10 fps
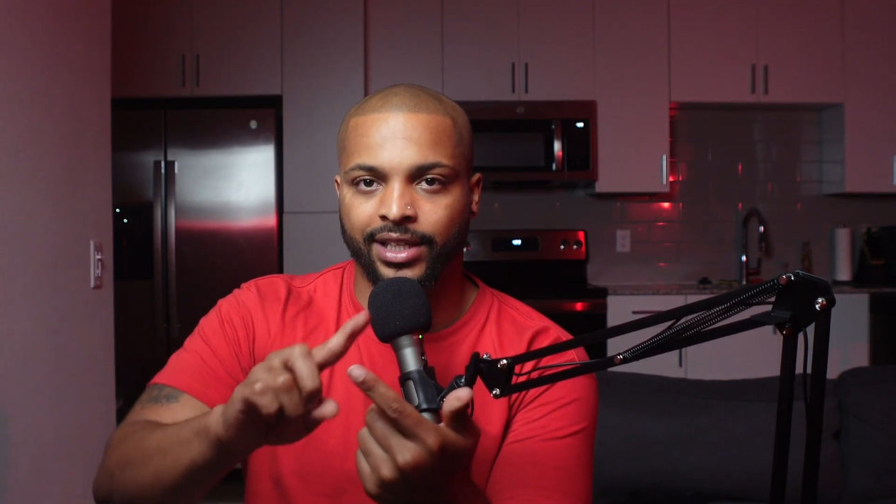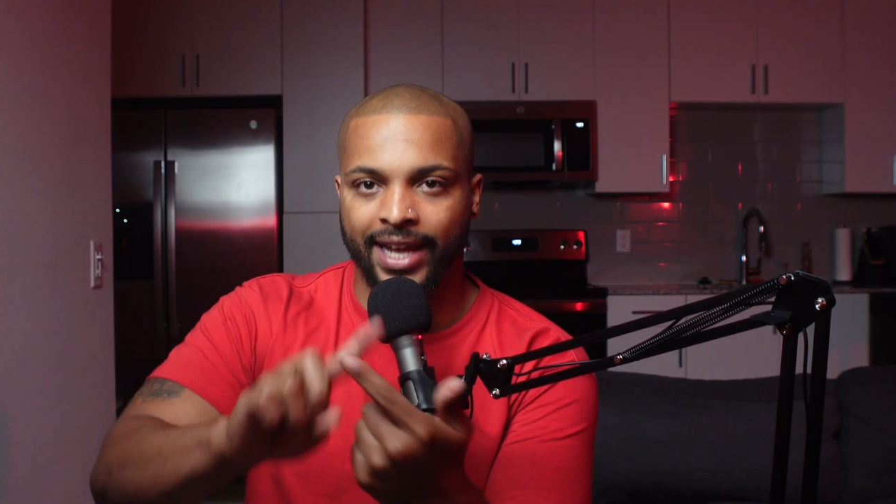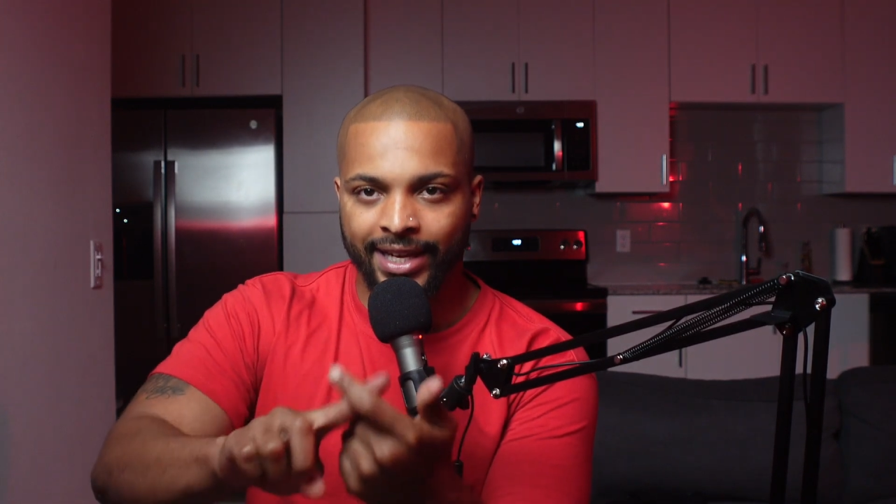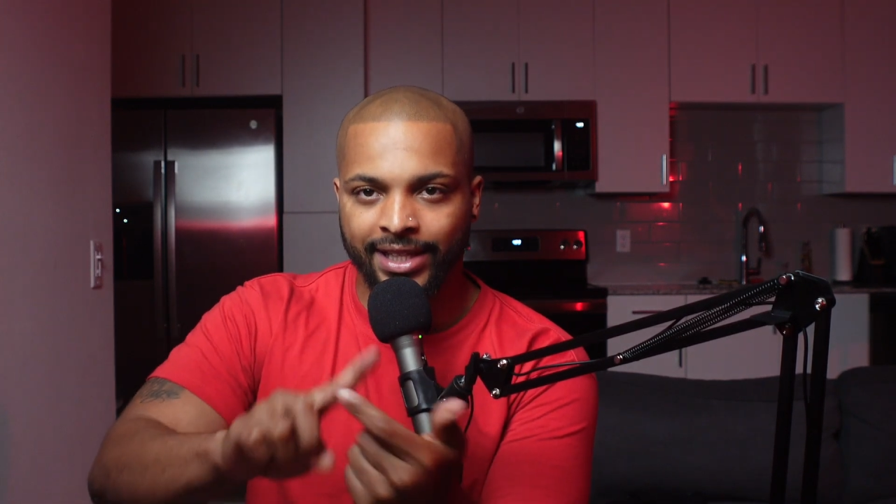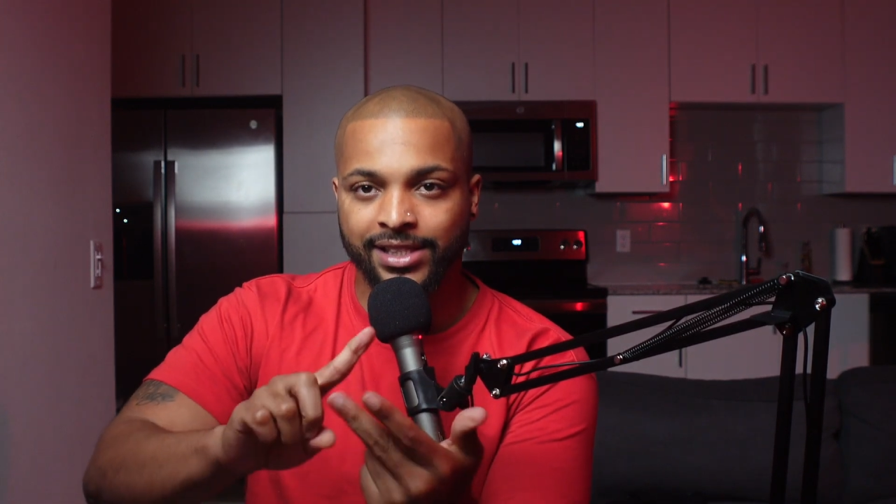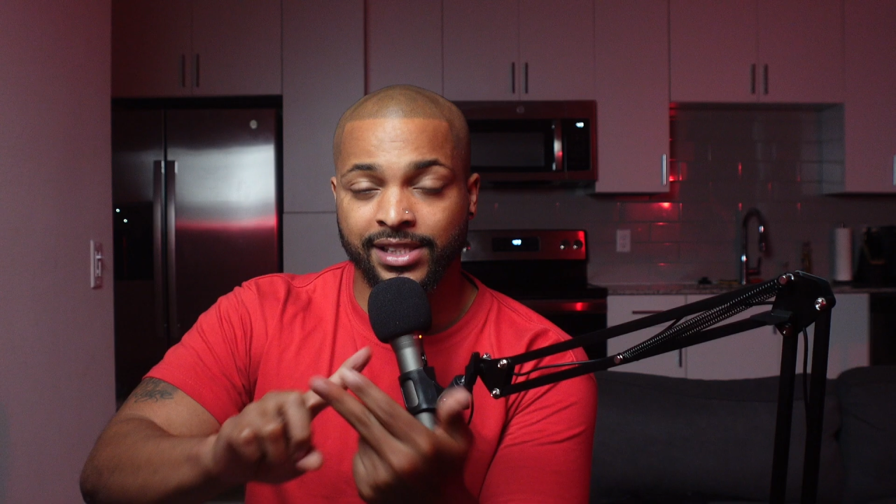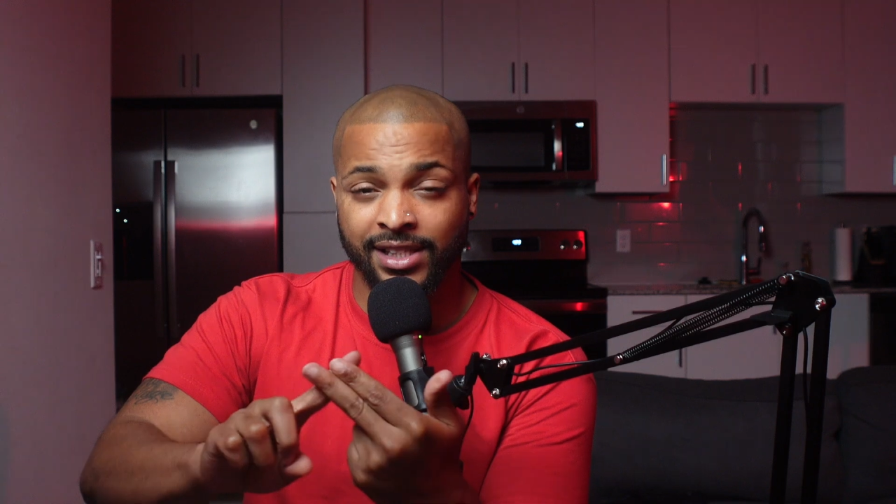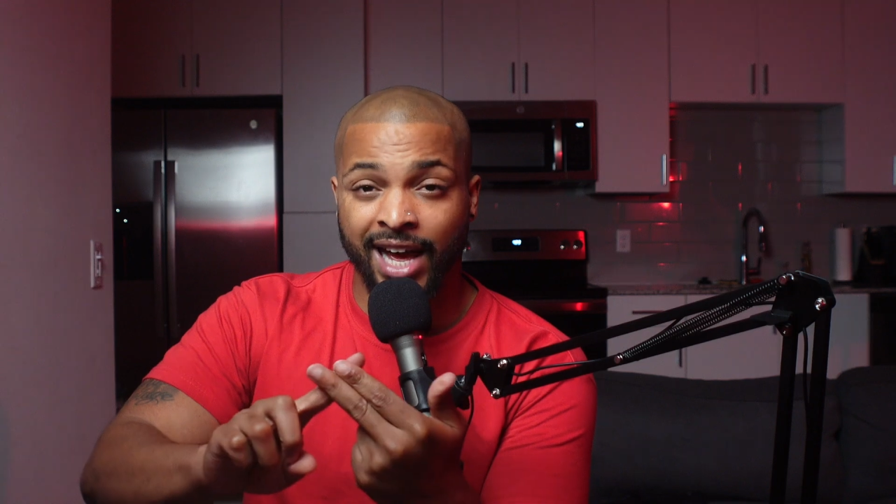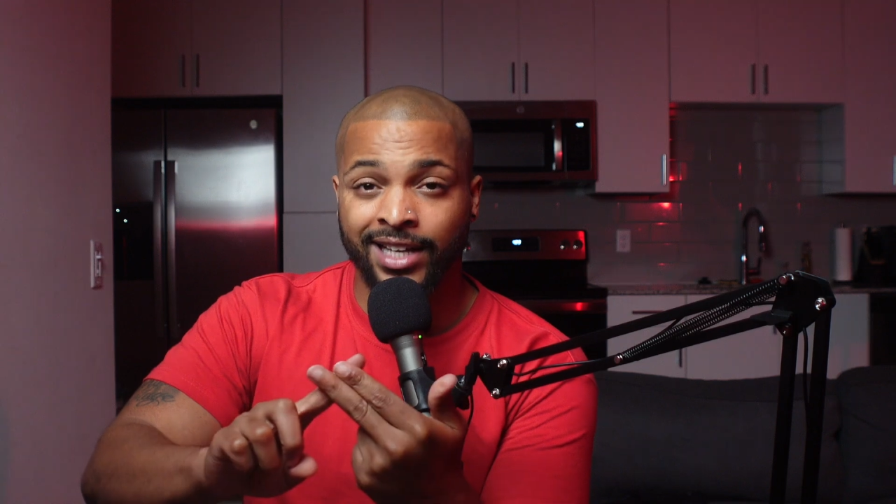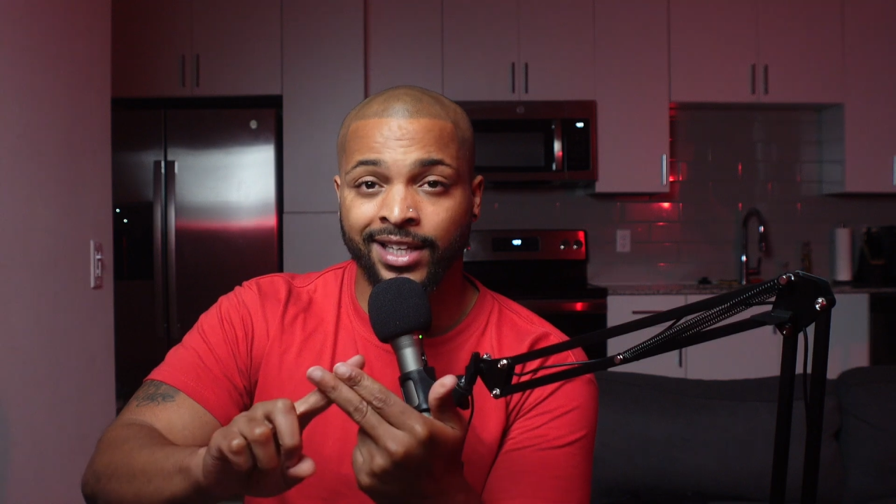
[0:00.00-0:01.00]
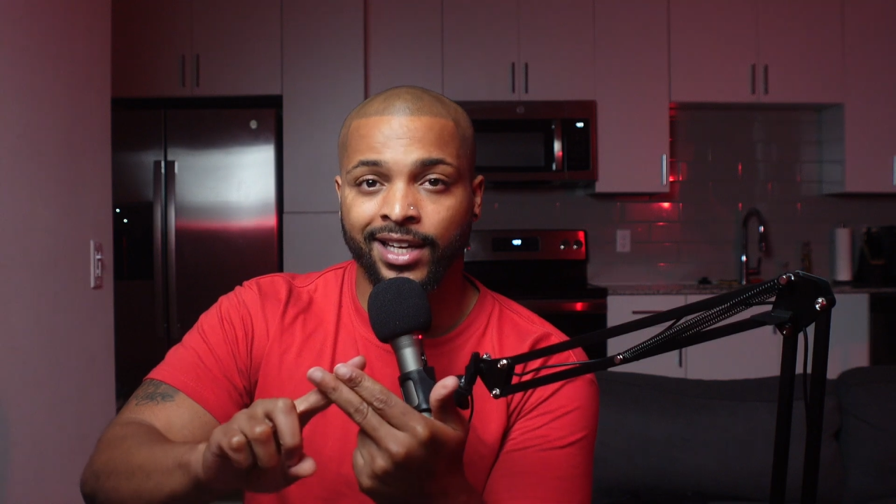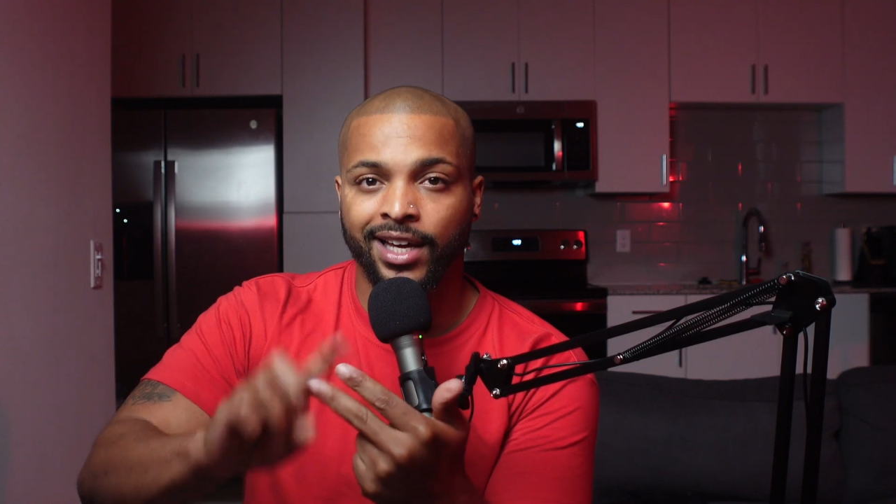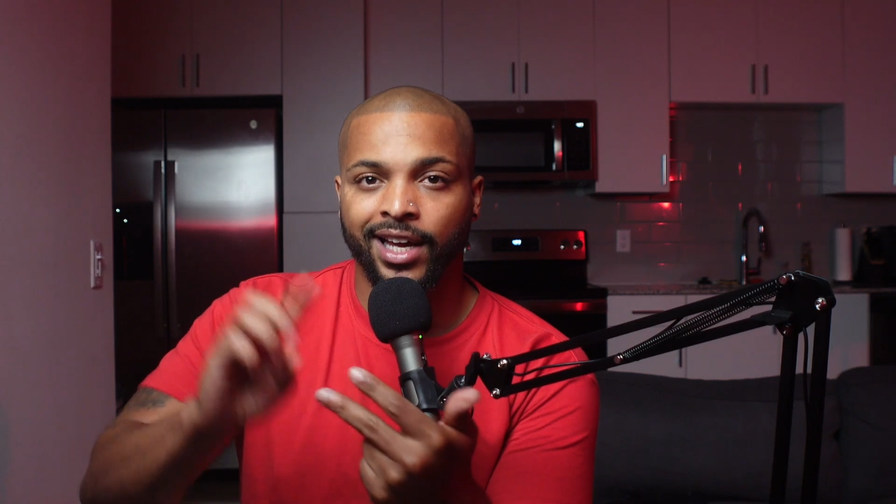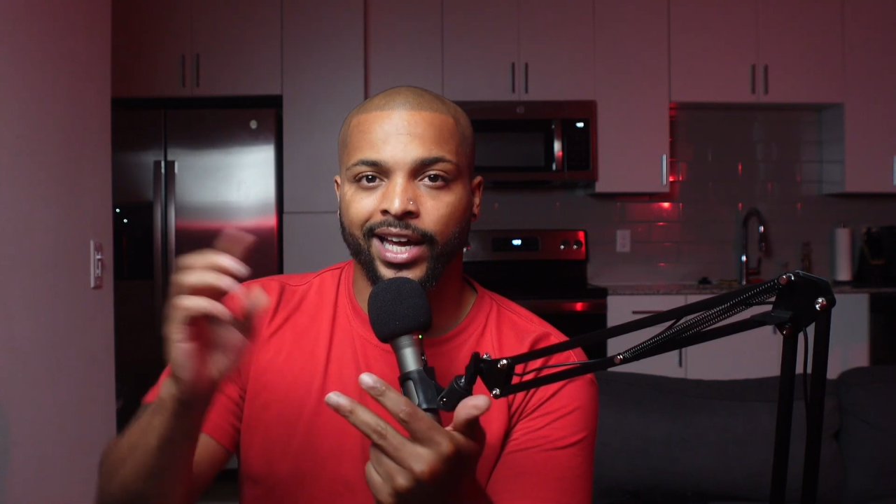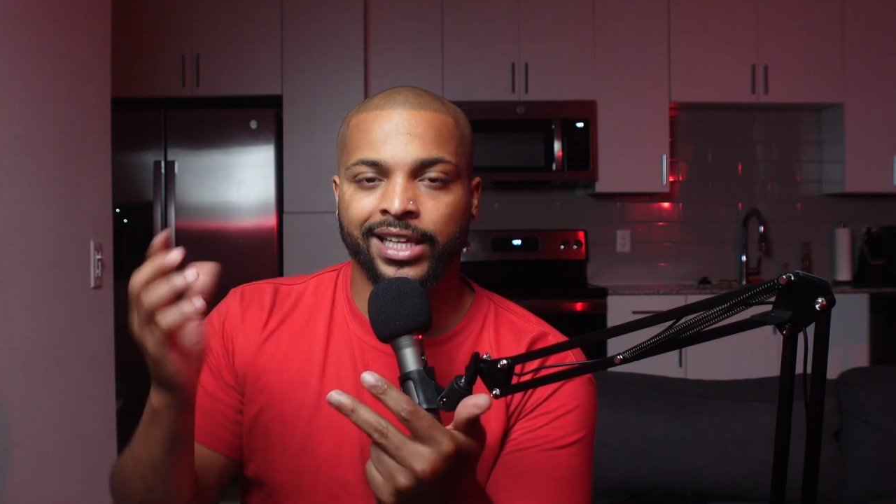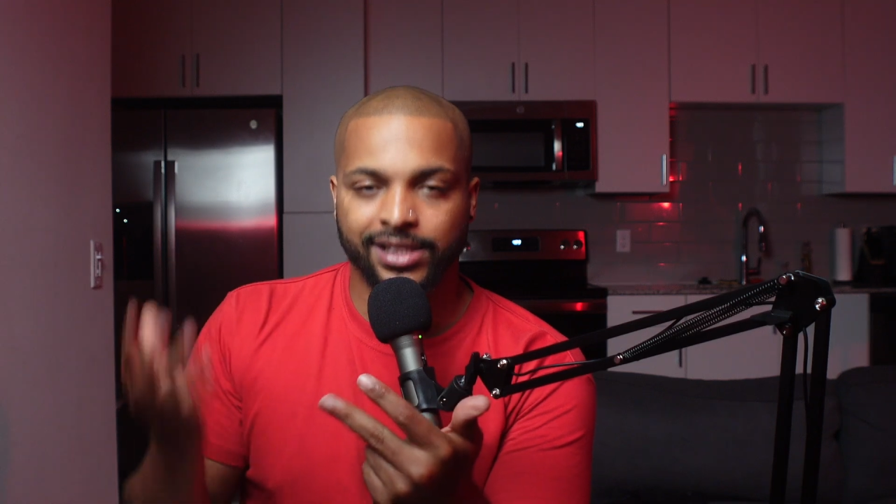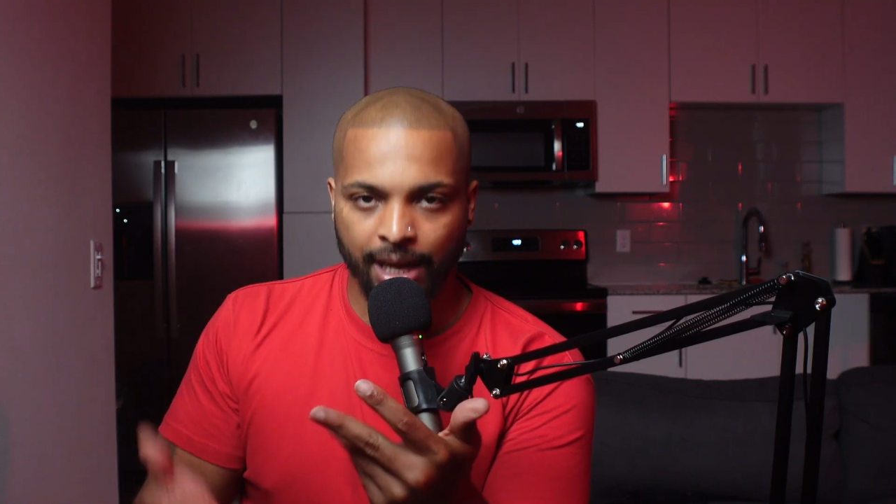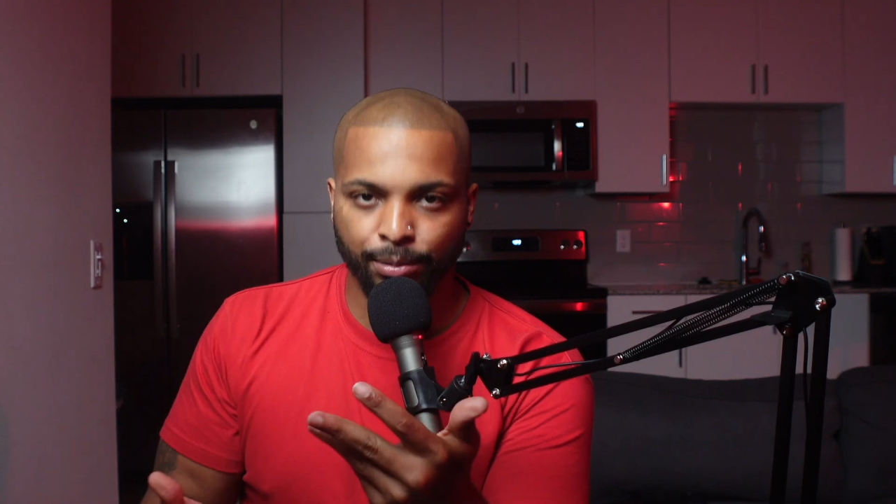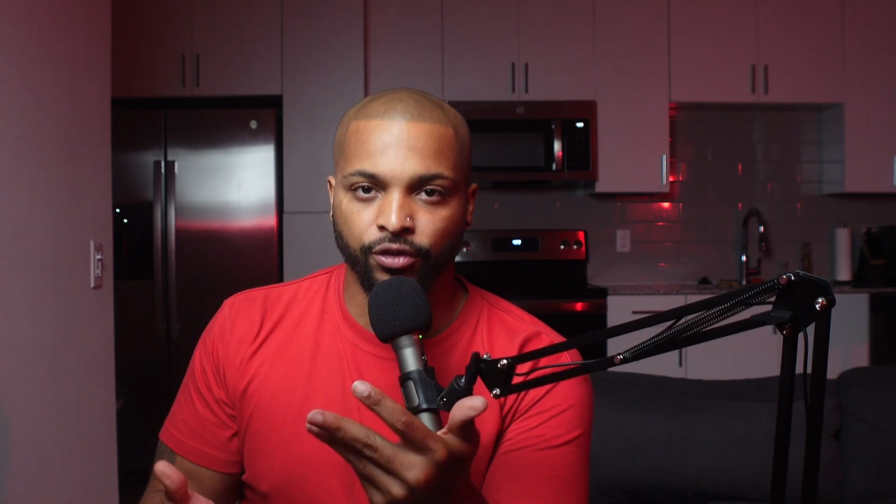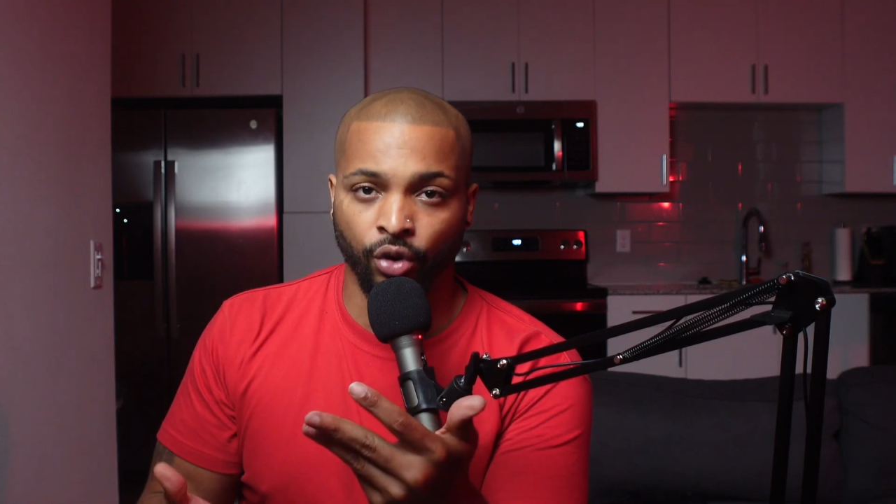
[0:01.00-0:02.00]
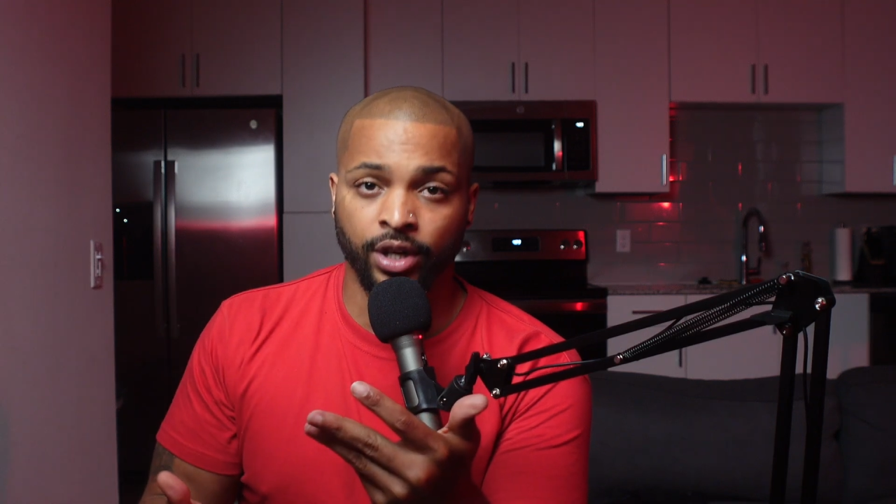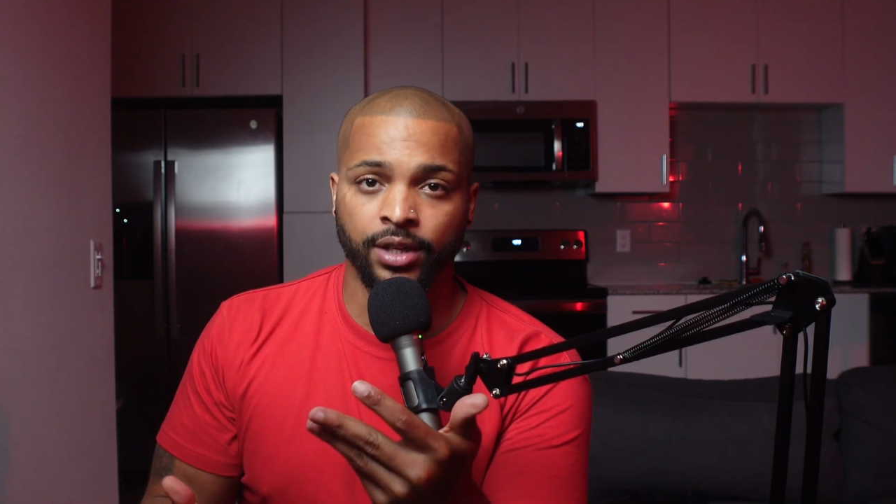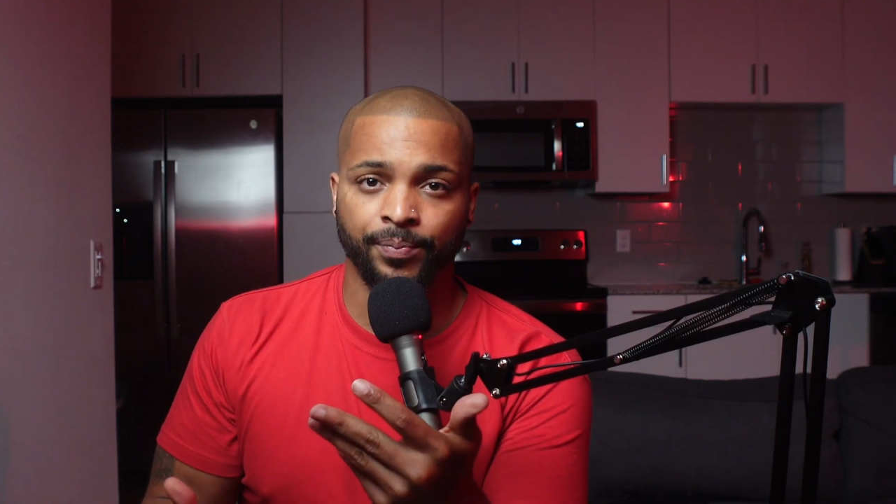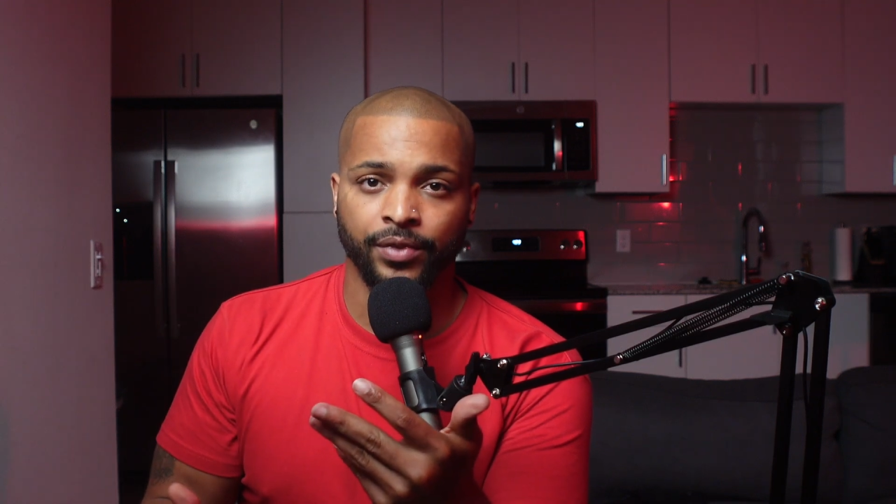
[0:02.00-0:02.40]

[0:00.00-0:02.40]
Dayton and Cincinnati and Tampa, Florida.